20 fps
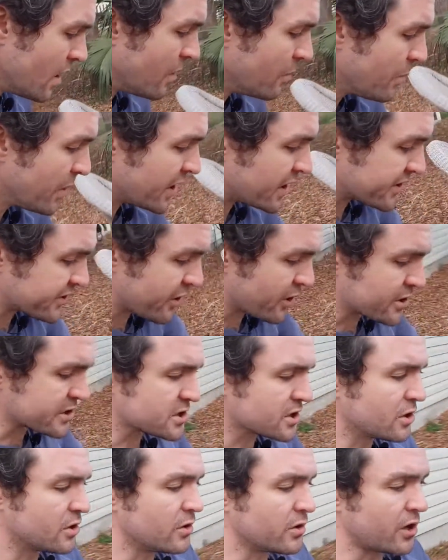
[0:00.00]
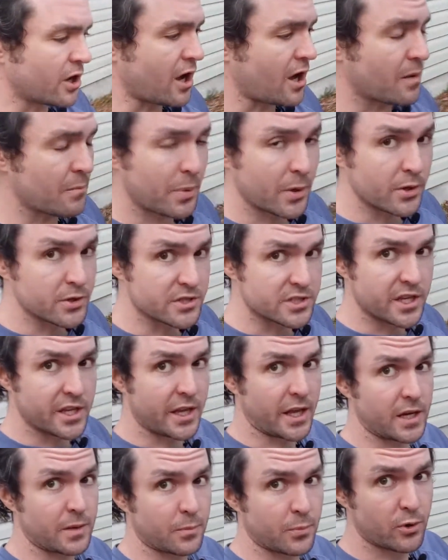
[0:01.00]
But it's also composting
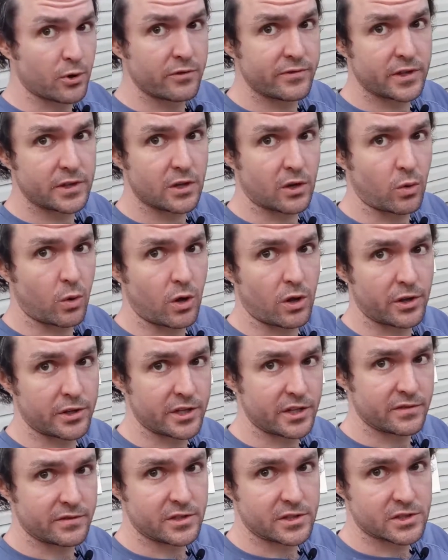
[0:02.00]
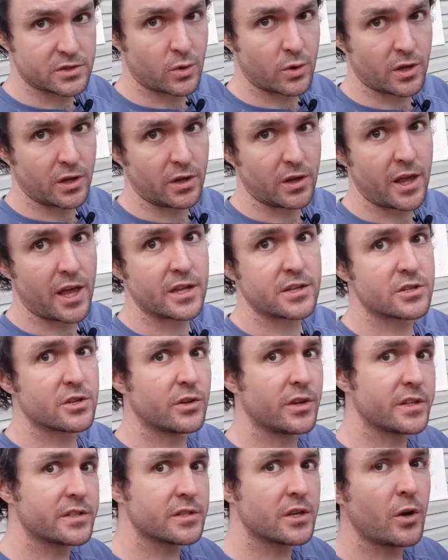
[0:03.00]
and improving the quality of the soil. And so
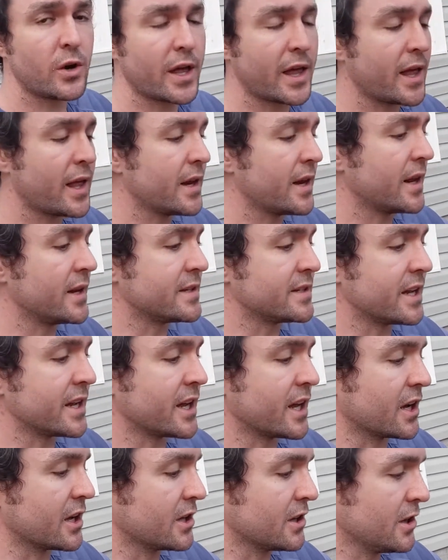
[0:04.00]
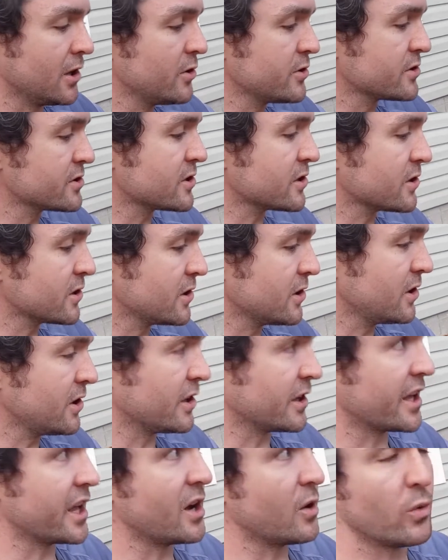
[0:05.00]
let's go ahead and take a closer
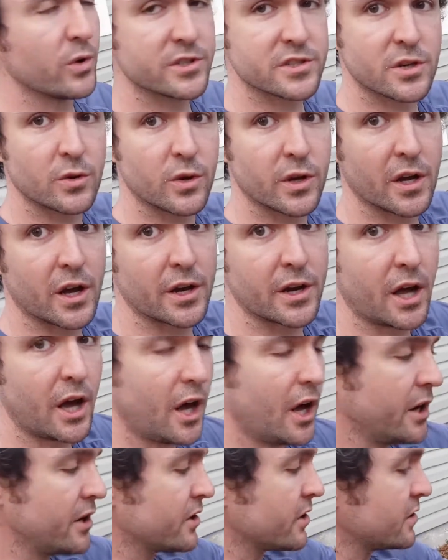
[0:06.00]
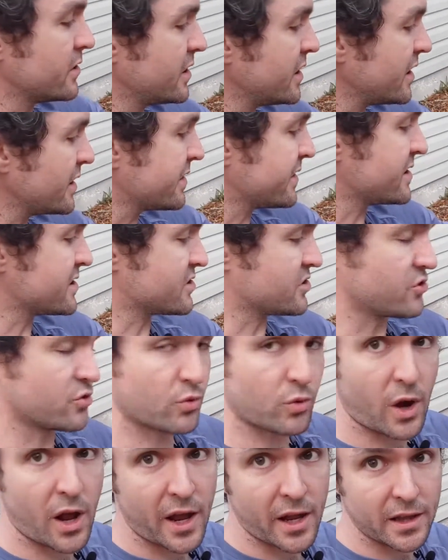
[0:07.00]
look at what's going on underneath this
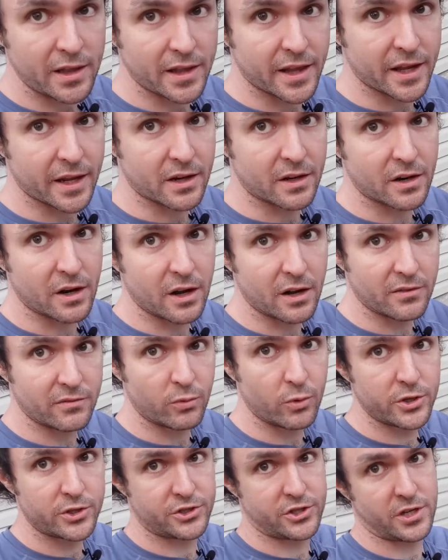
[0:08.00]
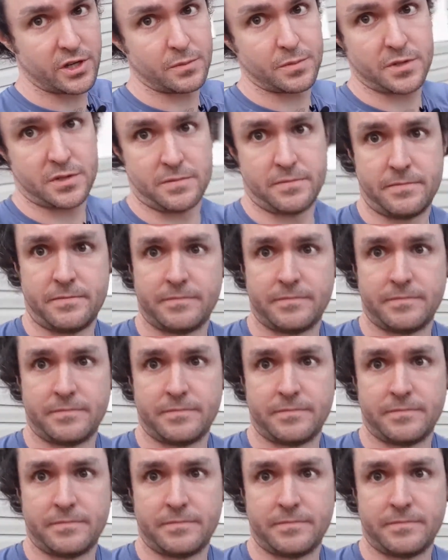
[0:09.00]
dry layer of wood chips.